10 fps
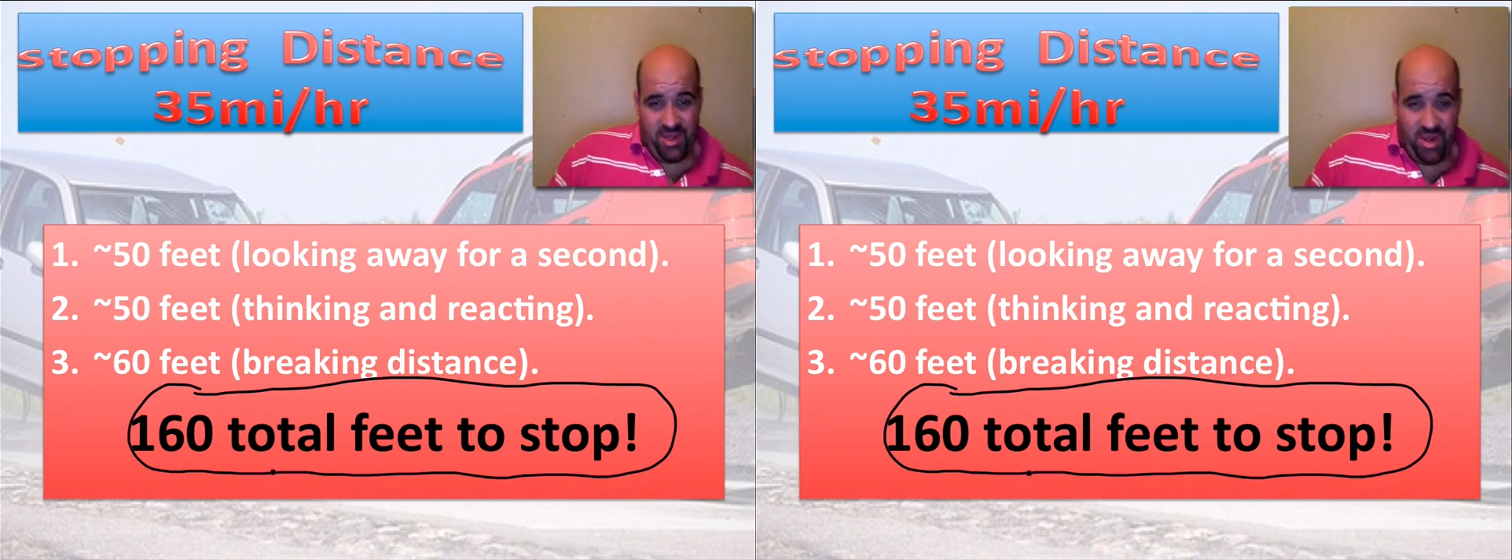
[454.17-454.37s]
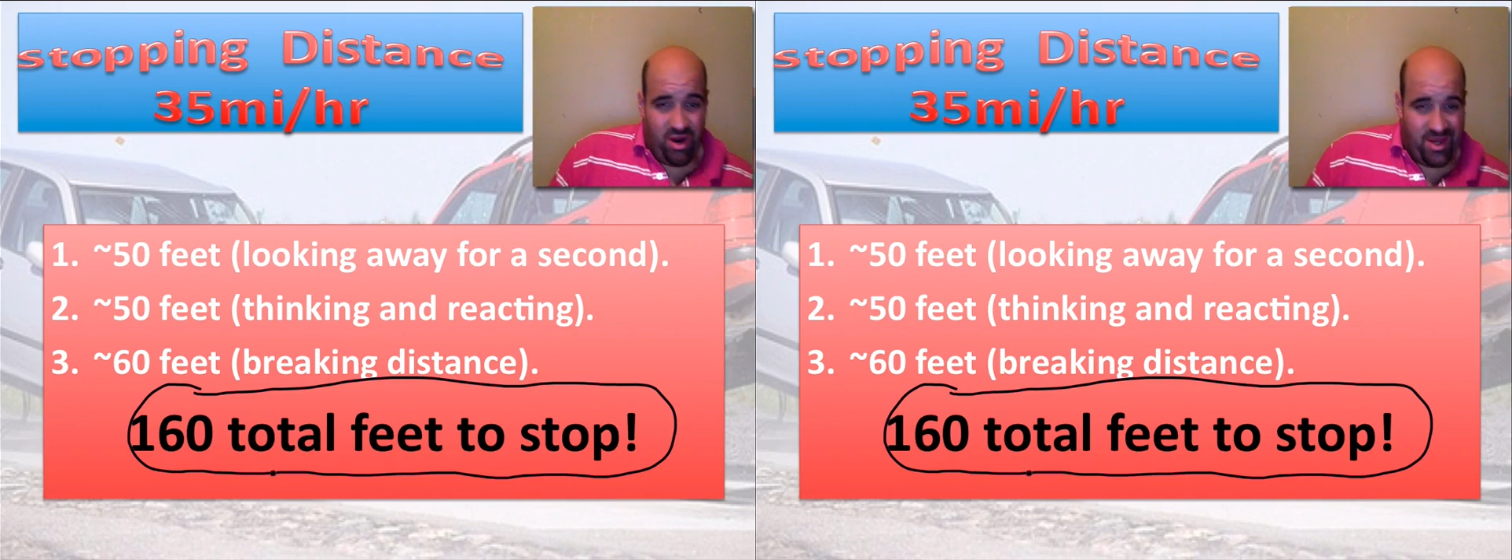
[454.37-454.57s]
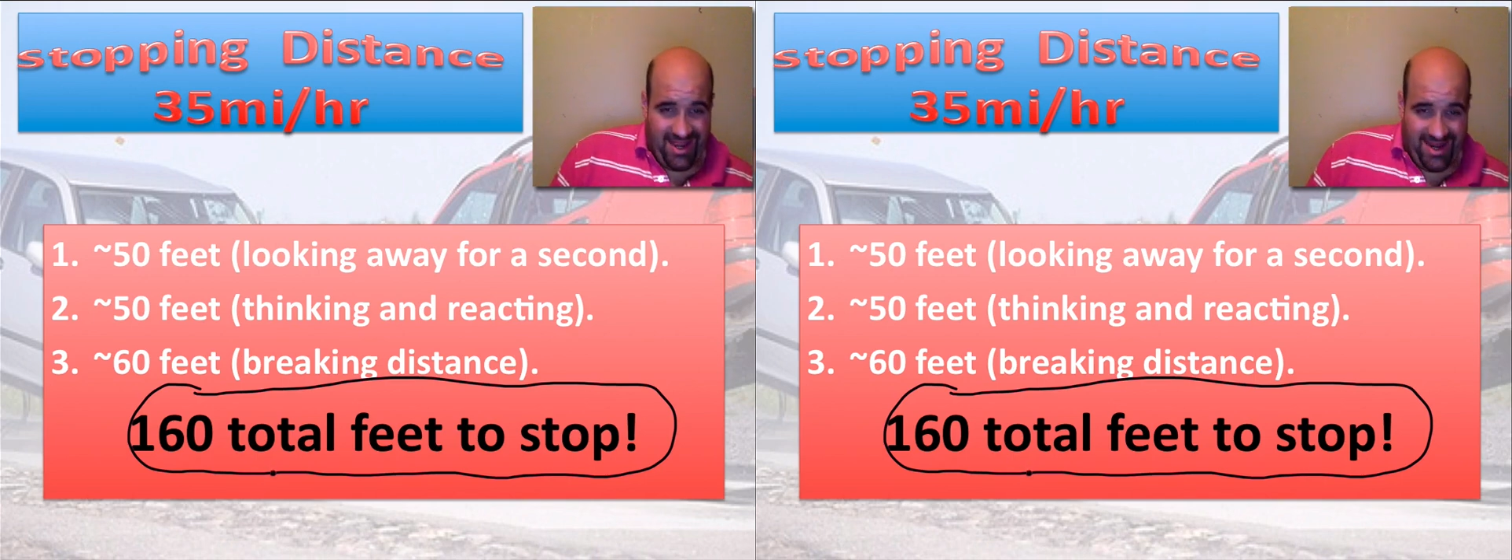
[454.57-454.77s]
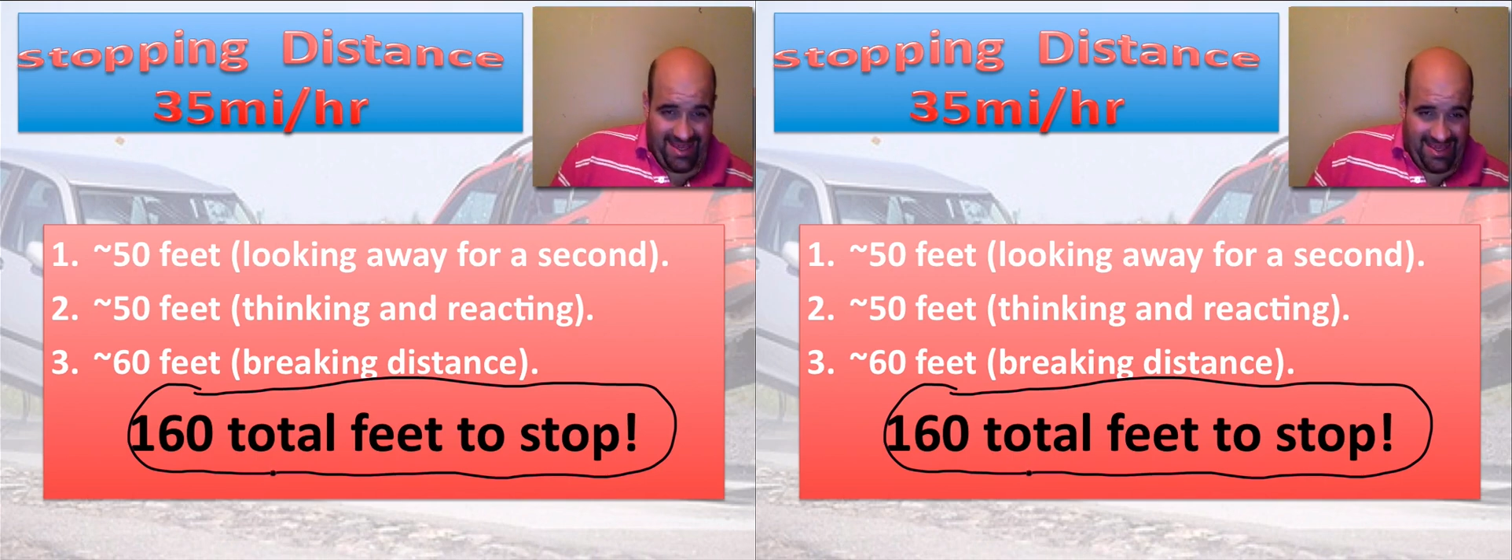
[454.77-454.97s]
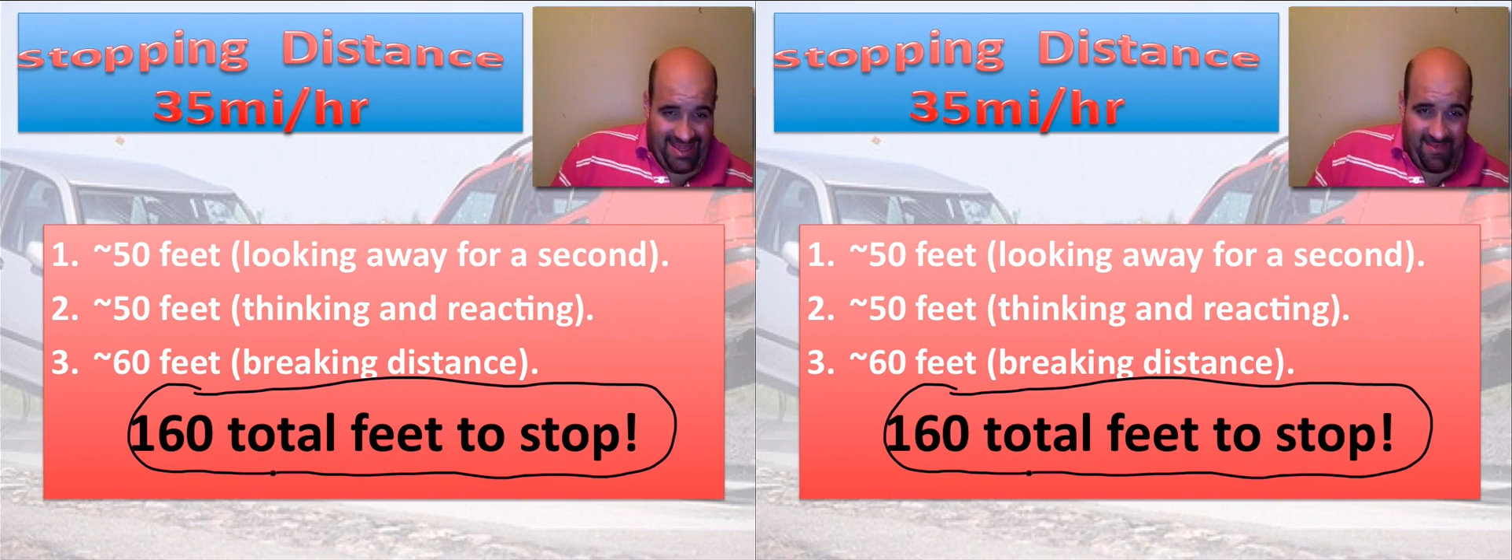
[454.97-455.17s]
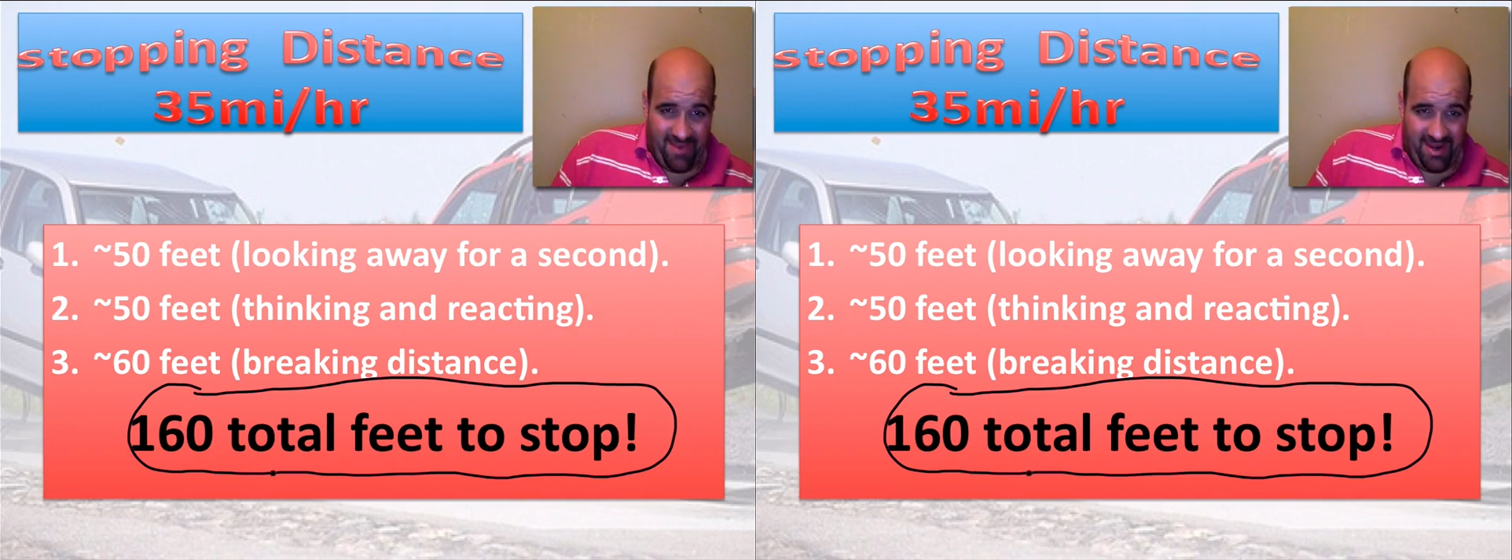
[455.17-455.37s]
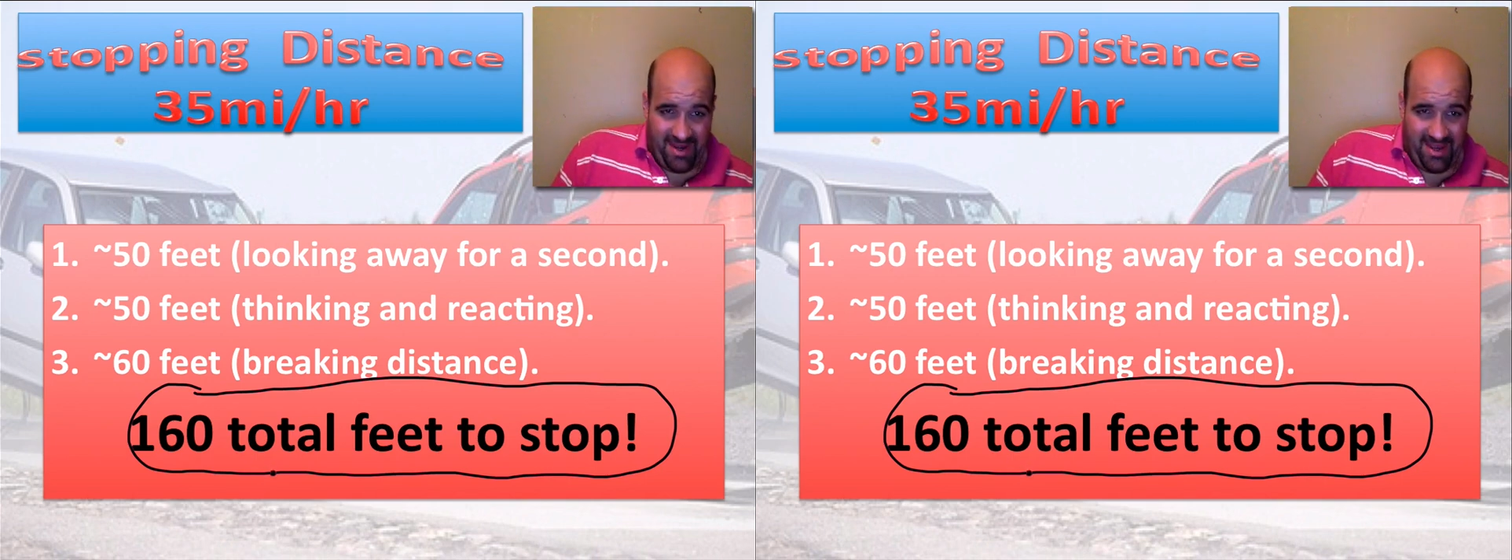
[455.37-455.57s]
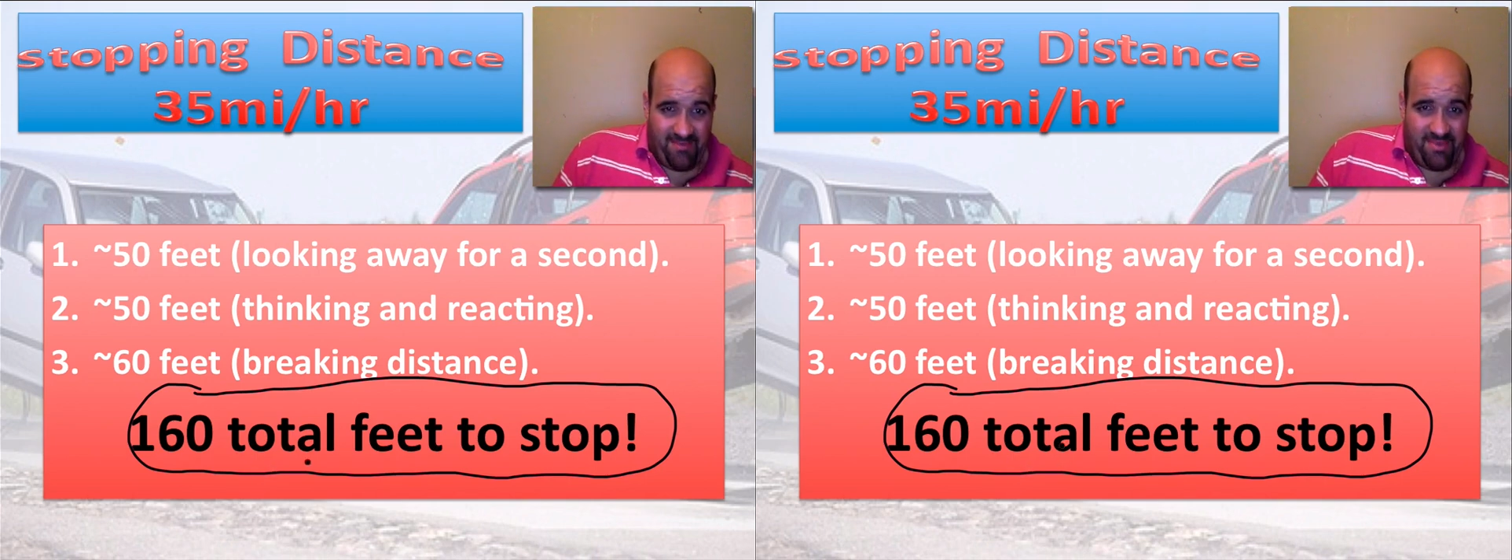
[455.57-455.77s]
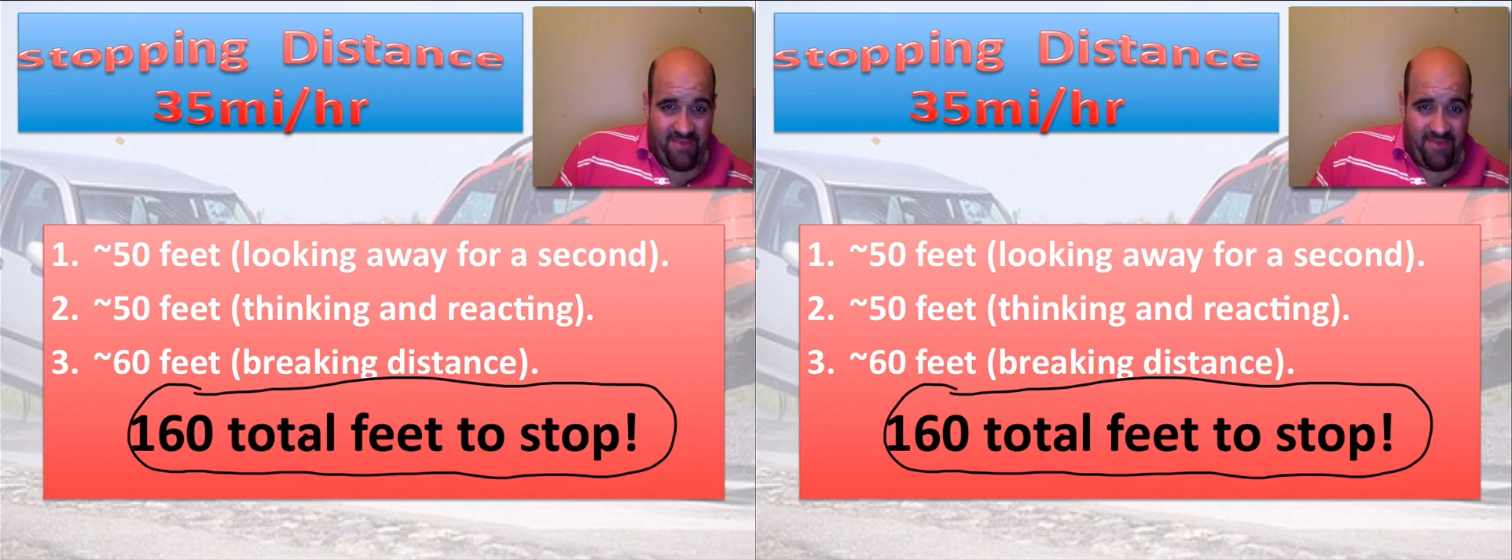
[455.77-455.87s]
your car's not going to stop on a dime.